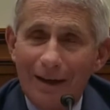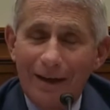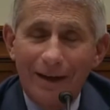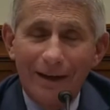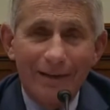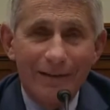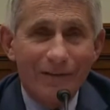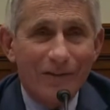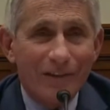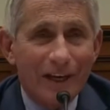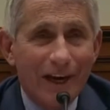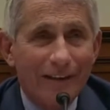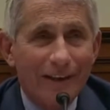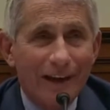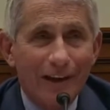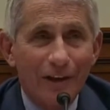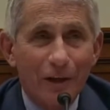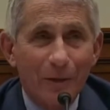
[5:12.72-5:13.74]
I didn't say
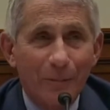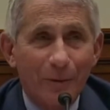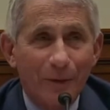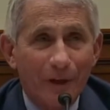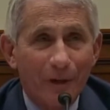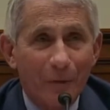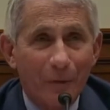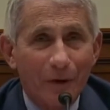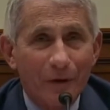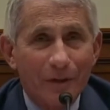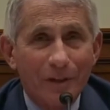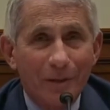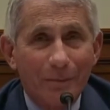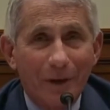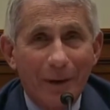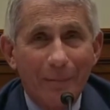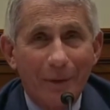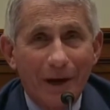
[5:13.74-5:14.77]
that. You're putting words
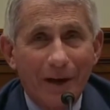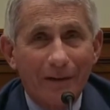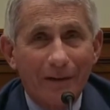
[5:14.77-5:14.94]
in my mouth.